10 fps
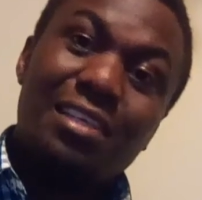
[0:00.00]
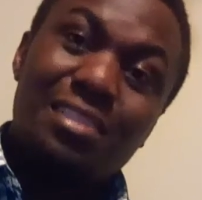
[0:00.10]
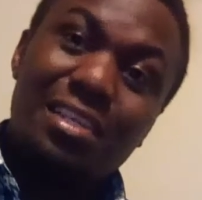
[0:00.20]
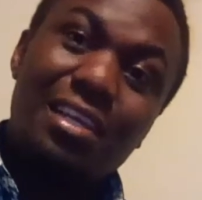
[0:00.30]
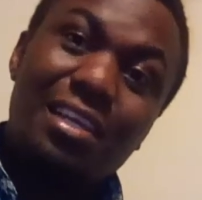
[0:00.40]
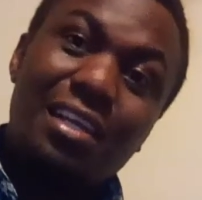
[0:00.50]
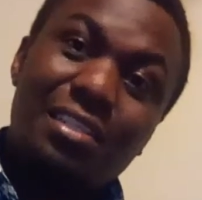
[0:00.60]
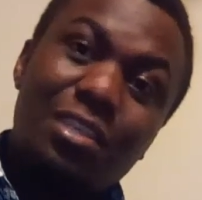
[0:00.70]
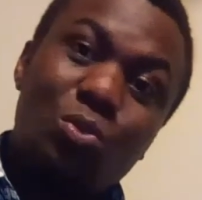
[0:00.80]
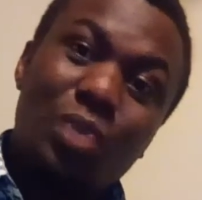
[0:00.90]
Stick
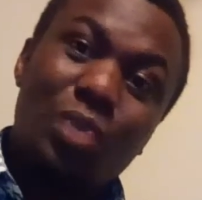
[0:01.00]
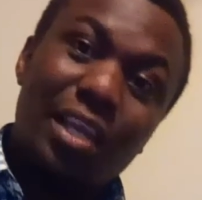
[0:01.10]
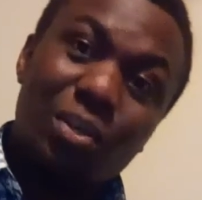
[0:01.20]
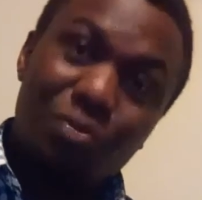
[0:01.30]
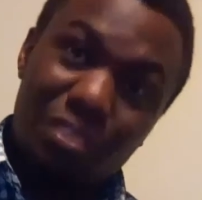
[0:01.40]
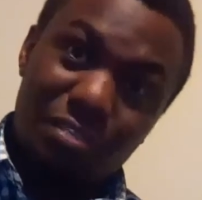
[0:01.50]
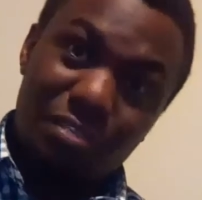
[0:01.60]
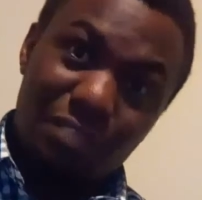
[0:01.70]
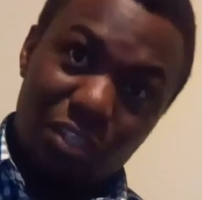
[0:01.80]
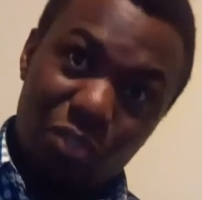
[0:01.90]
until to the end of this
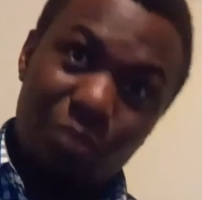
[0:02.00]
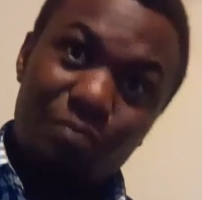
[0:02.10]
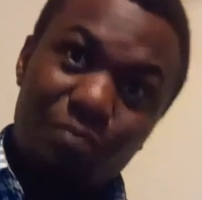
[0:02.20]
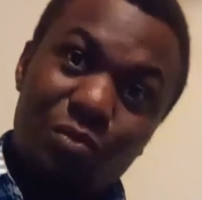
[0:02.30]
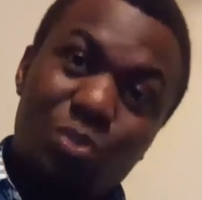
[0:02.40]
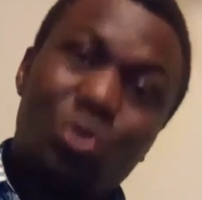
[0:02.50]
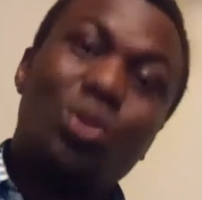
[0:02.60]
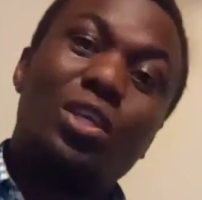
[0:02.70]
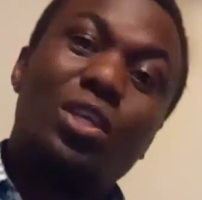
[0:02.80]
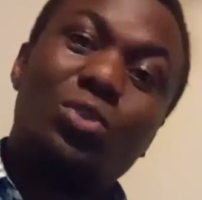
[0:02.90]
video
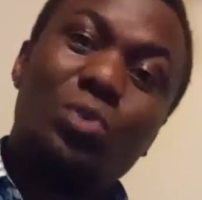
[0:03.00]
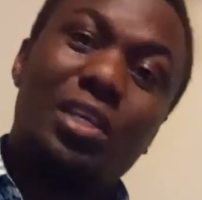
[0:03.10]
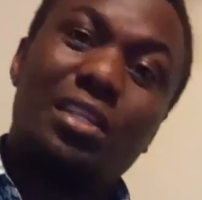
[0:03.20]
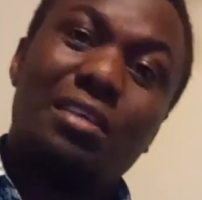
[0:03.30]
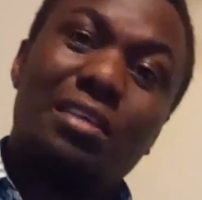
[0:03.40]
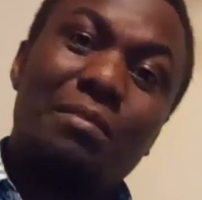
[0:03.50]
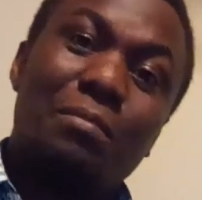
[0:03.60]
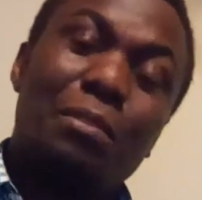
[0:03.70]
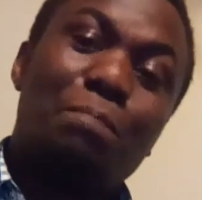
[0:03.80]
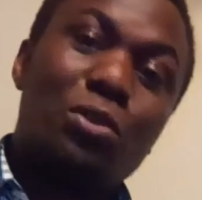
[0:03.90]
so that you get
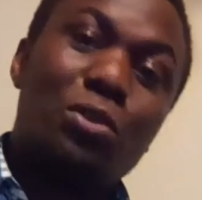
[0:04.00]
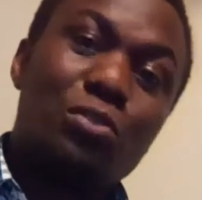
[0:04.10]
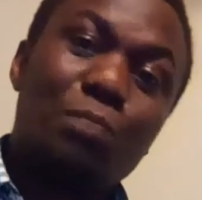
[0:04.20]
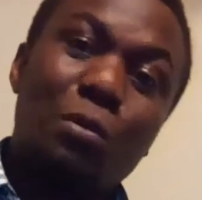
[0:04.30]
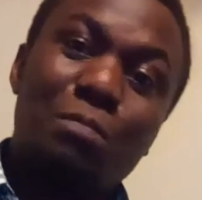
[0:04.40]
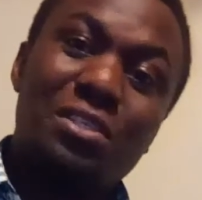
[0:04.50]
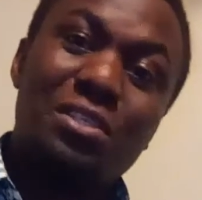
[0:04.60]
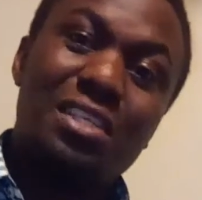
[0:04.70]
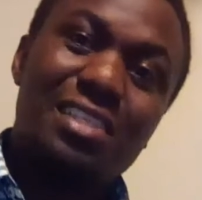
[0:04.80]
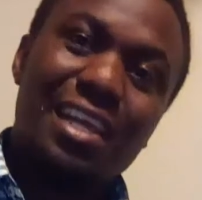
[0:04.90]
the possible
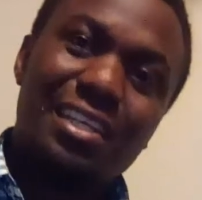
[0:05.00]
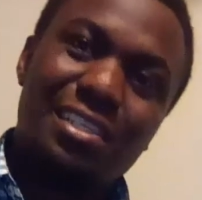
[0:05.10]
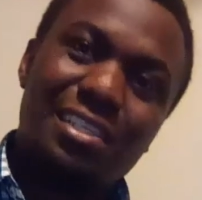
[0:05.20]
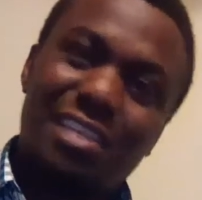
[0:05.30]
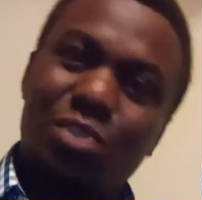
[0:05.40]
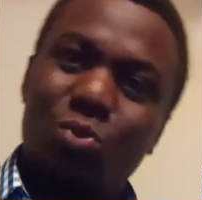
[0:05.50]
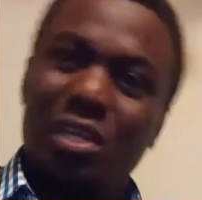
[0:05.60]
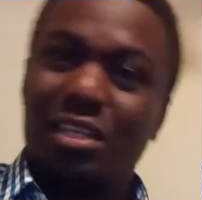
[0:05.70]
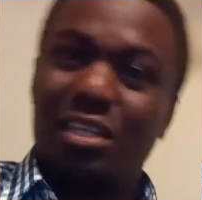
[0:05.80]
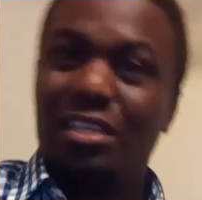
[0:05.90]
business ideas that you
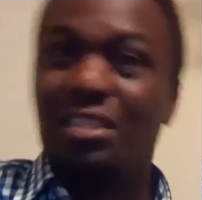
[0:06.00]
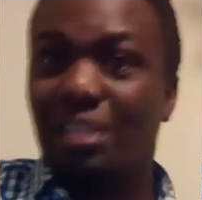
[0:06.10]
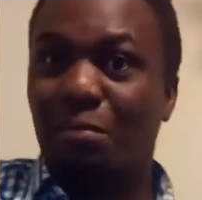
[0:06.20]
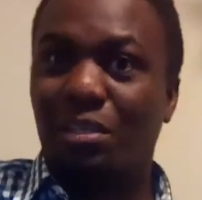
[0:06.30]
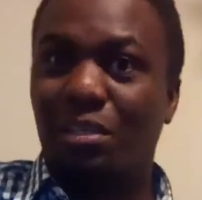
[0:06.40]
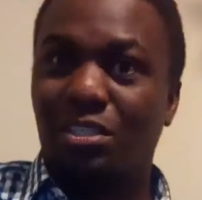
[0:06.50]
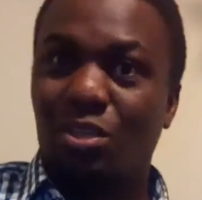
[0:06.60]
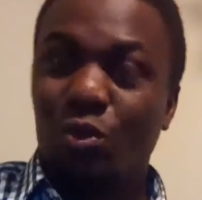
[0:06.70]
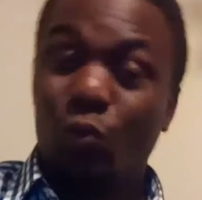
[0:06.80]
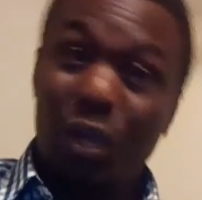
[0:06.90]
can establish
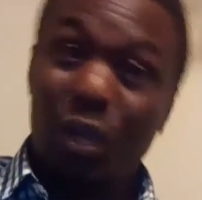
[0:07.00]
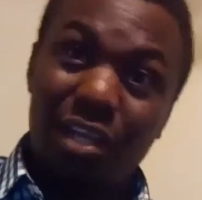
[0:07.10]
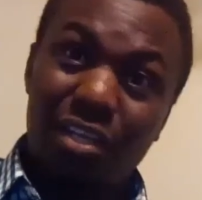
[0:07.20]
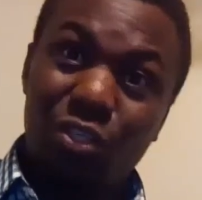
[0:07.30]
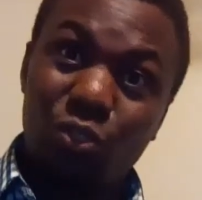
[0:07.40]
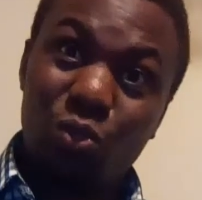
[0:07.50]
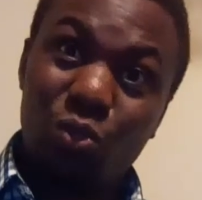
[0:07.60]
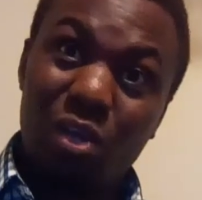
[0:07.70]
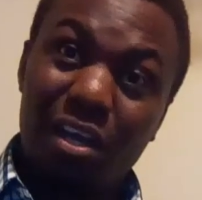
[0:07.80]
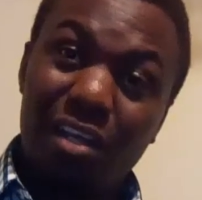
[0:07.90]
while
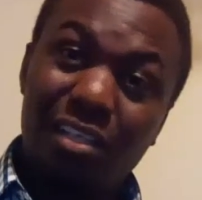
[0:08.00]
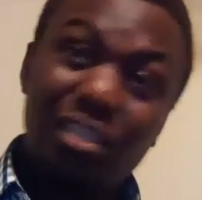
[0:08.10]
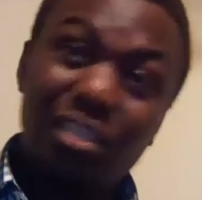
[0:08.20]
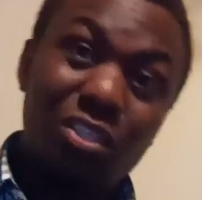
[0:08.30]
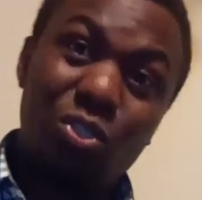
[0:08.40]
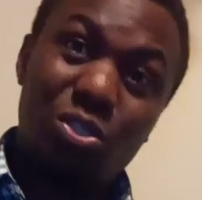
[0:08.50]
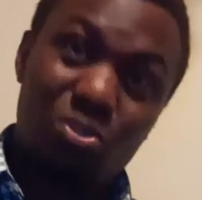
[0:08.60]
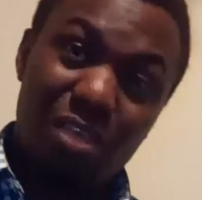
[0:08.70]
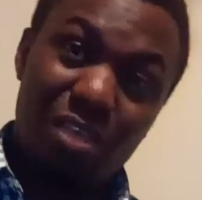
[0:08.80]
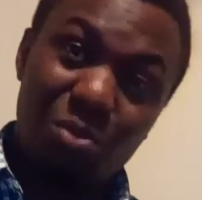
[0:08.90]
you are in your
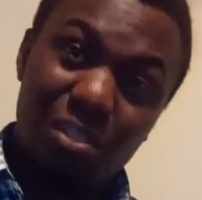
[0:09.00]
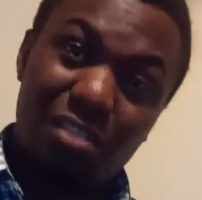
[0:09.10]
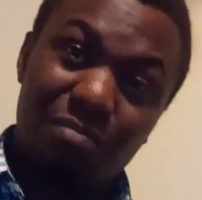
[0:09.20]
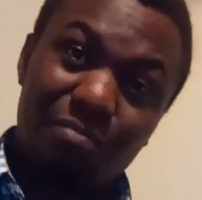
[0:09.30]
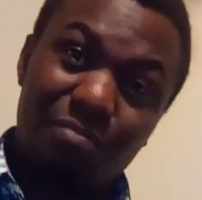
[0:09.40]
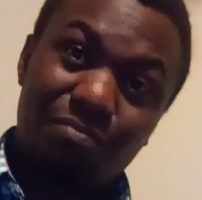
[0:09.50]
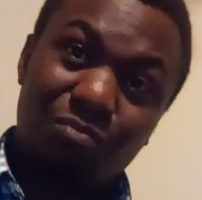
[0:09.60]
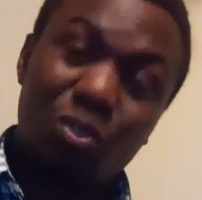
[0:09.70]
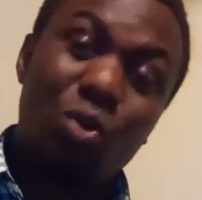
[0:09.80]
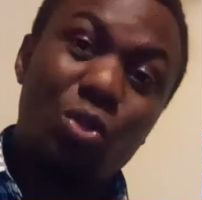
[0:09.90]
surrounding
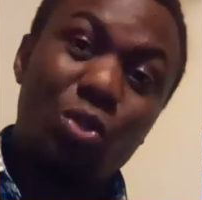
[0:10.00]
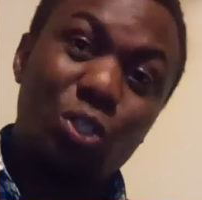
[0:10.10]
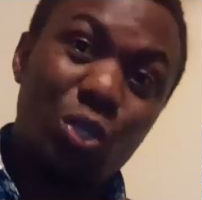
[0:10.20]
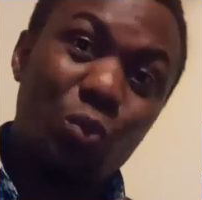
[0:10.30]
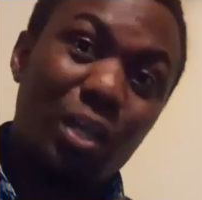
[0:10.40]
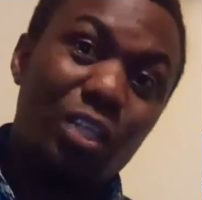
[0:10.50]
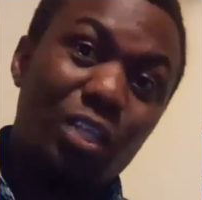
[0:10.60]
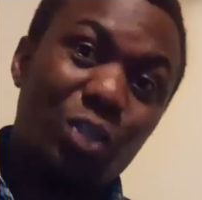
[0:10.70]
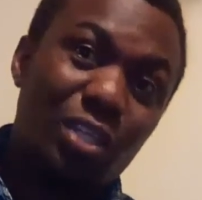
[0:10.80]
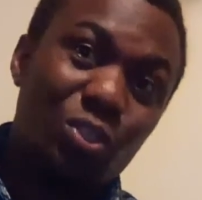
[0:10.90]
or while
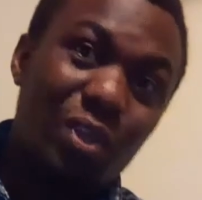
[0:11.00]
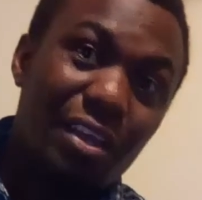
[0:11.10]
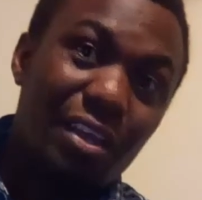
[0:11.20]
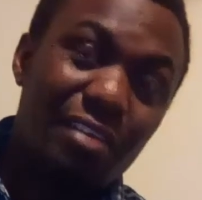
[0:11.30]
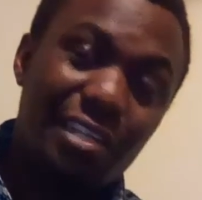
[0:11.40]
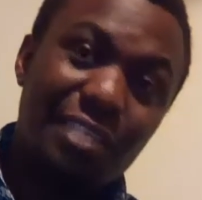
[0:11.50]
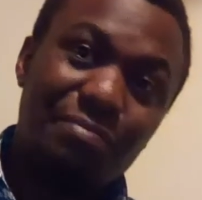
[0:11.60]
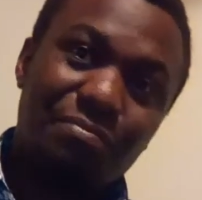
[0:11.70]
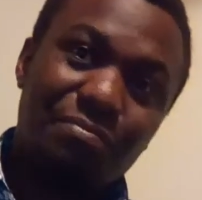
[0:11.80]
you are in your area.